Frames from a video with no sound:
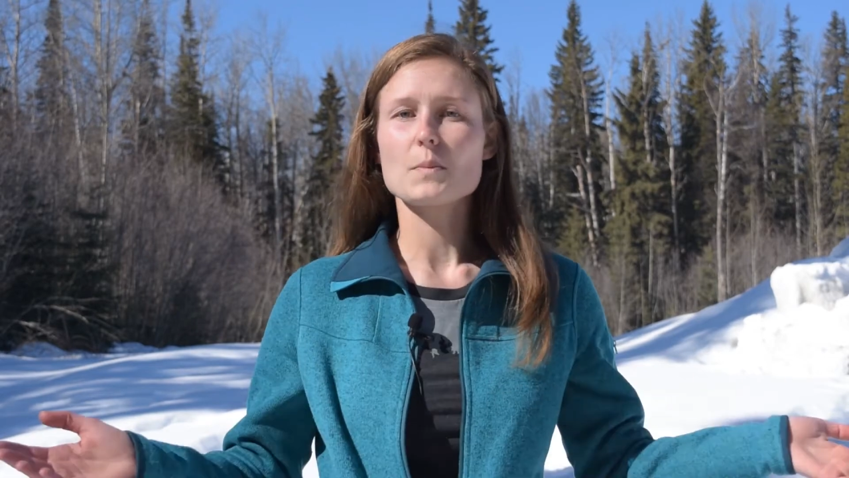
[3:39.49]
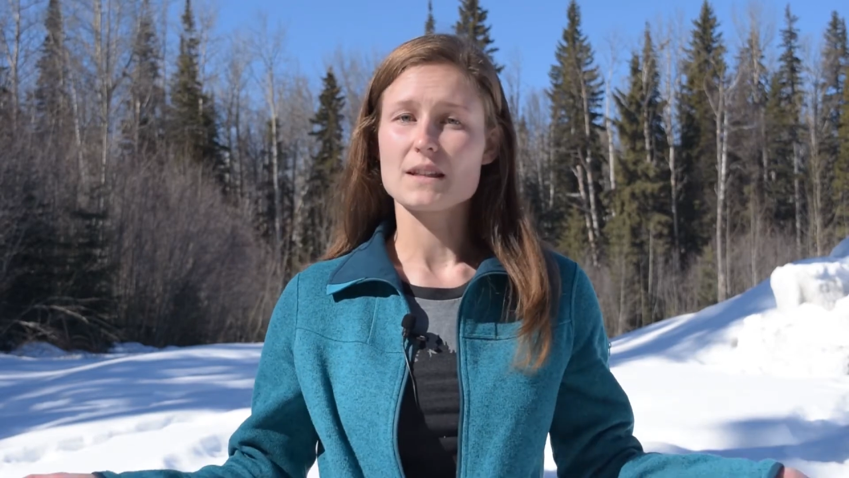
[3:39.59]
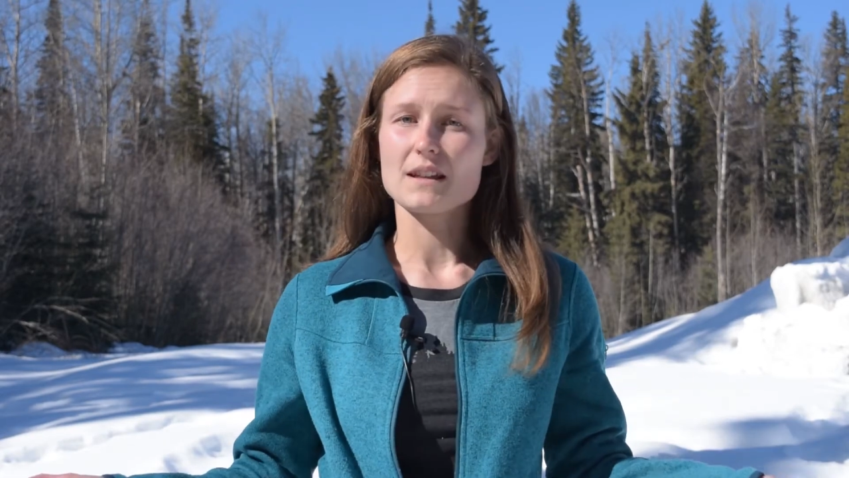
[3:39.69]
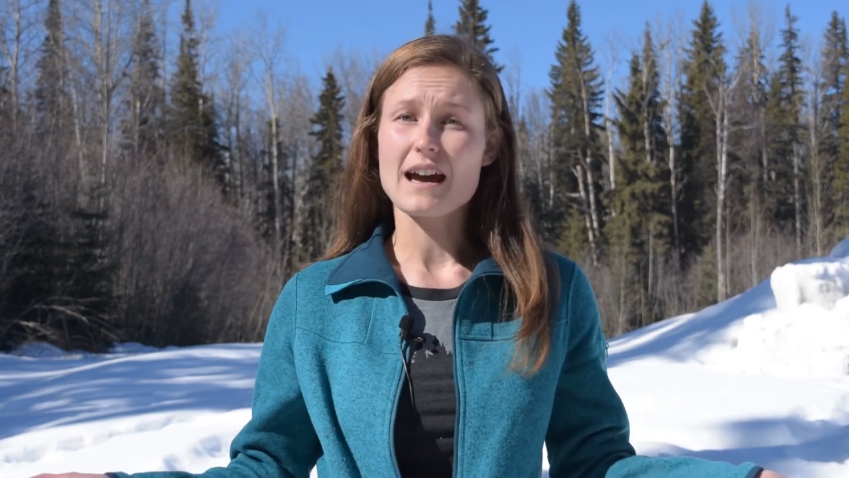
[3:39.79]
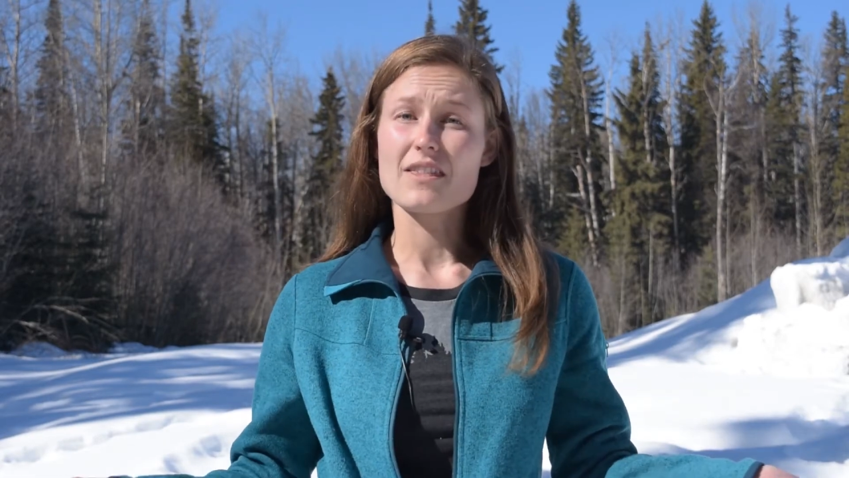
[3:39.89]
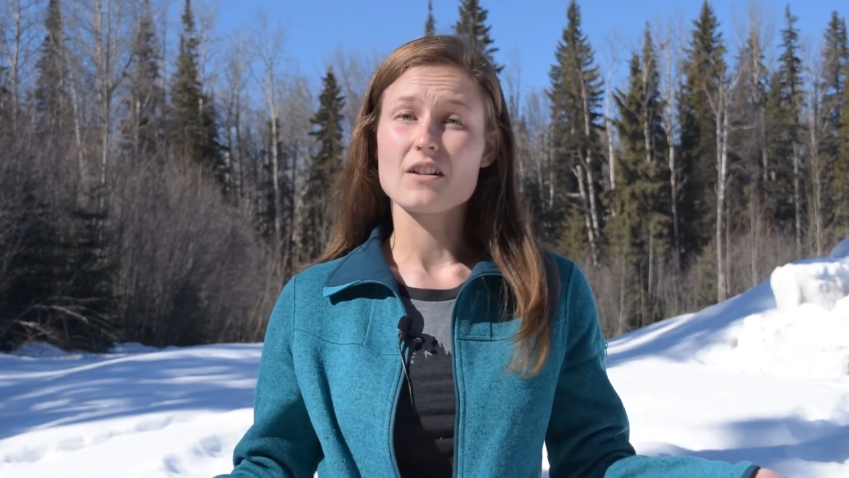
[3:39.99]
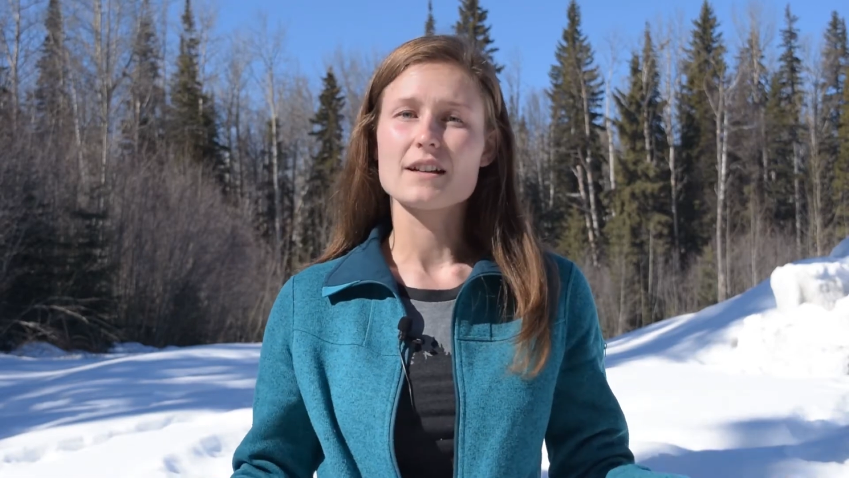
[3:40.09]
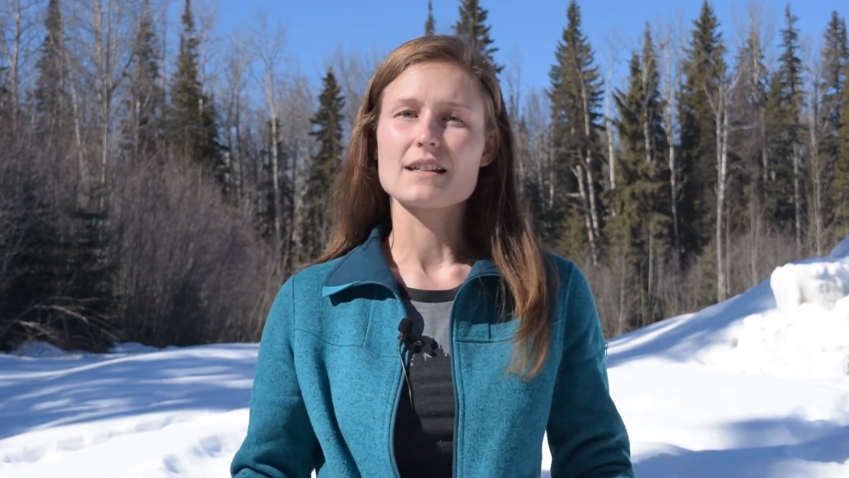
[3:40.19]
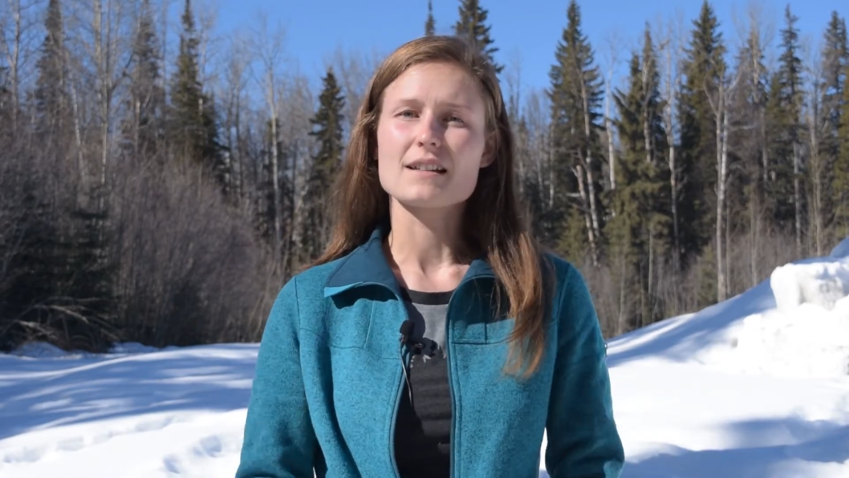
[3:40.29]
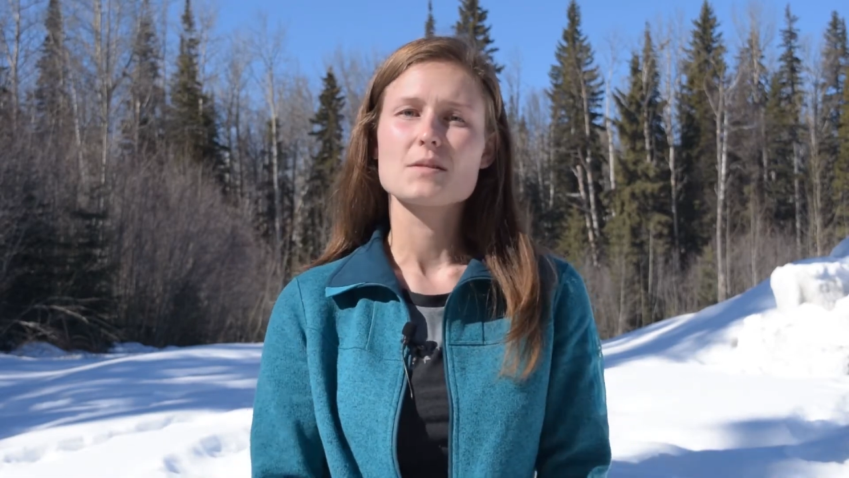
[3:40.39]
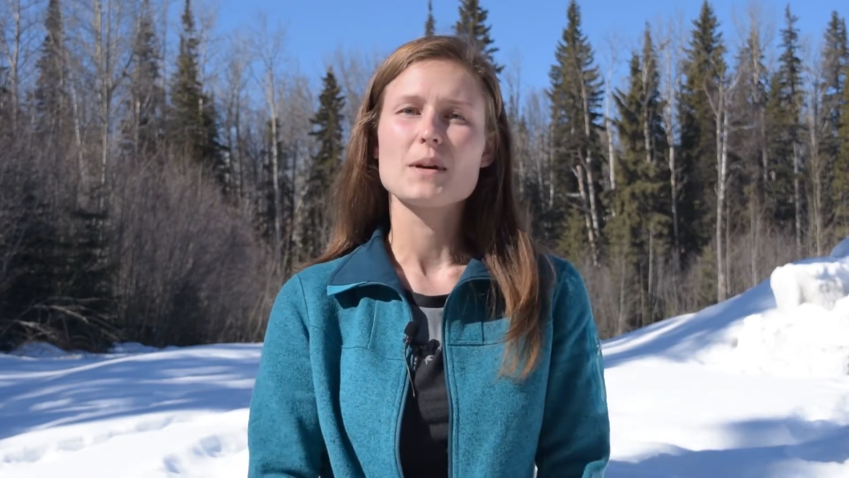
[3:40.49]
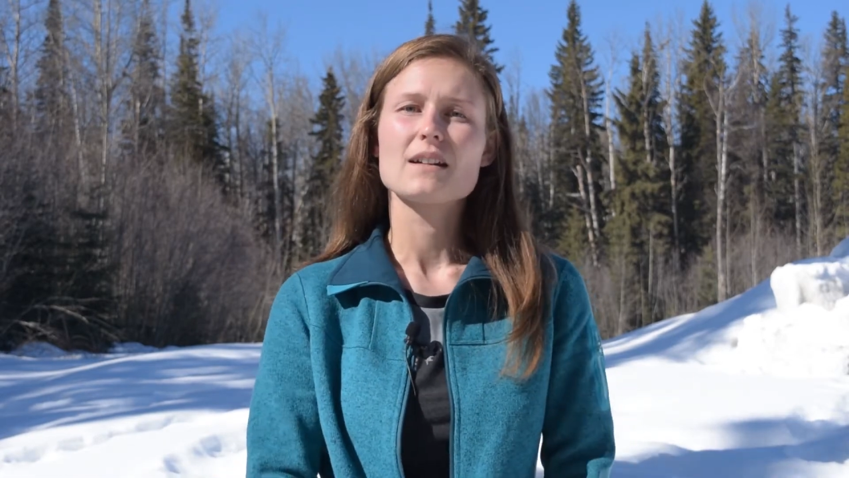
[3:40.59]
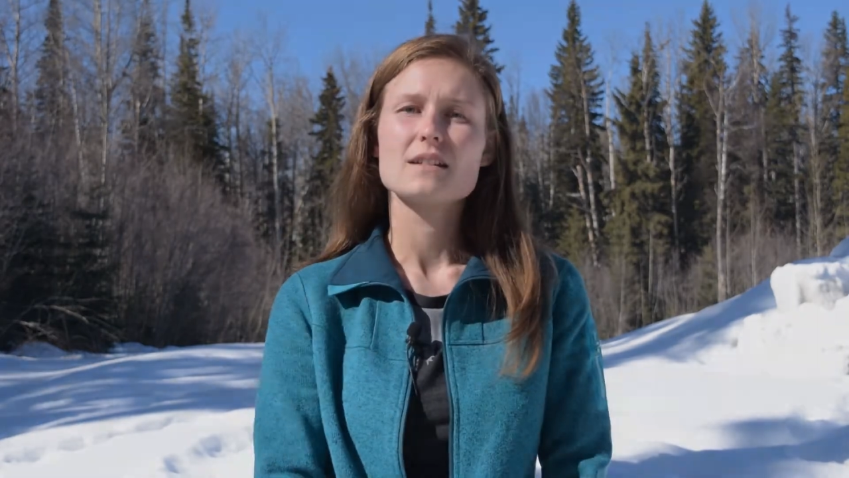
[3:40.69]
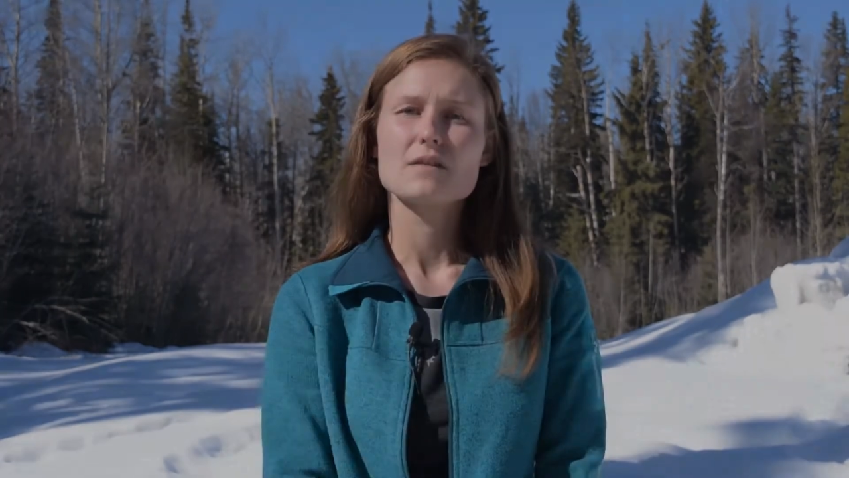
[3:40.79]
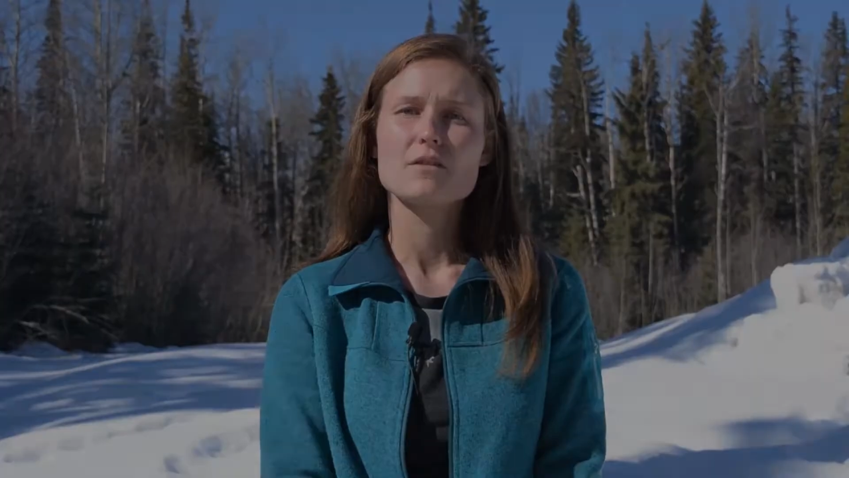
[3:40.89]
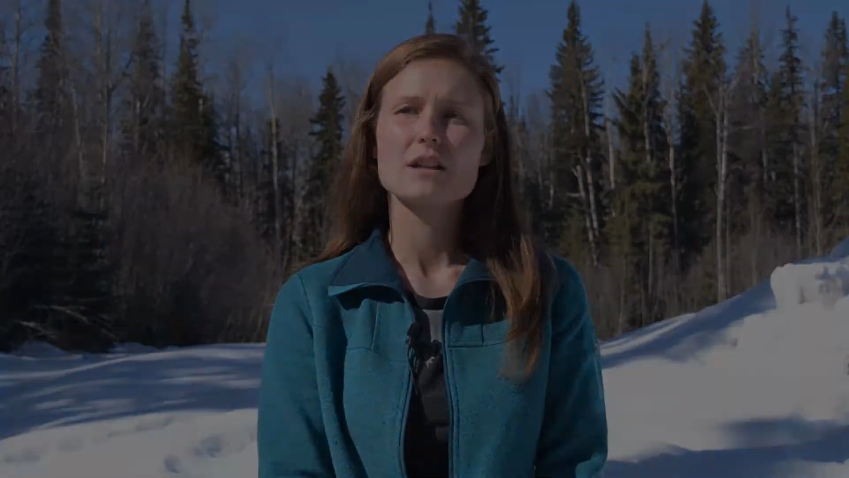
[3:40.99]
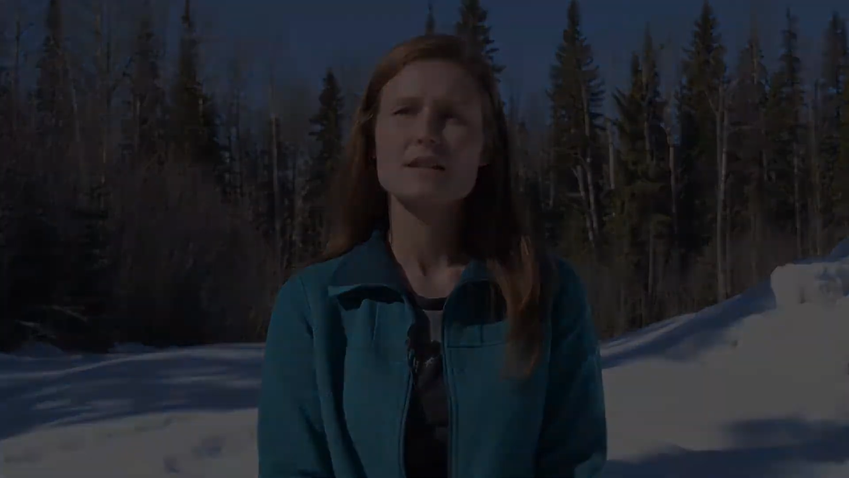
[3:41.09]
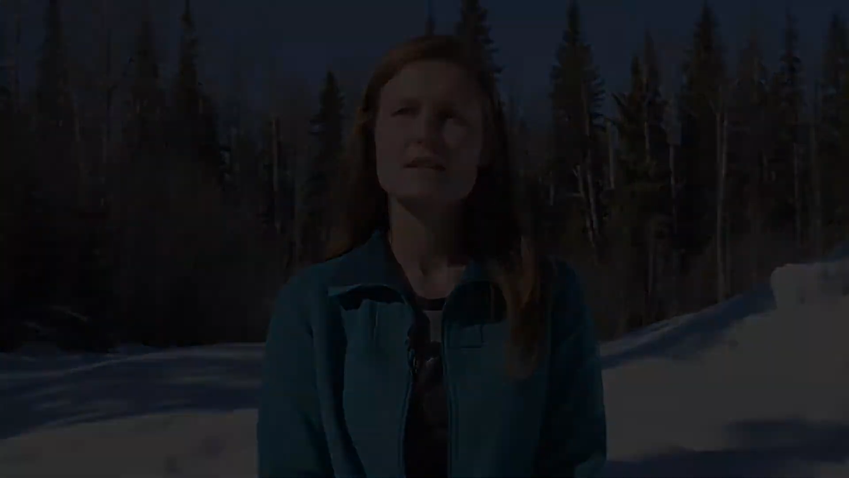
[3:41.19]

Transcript: but together it does make a difference.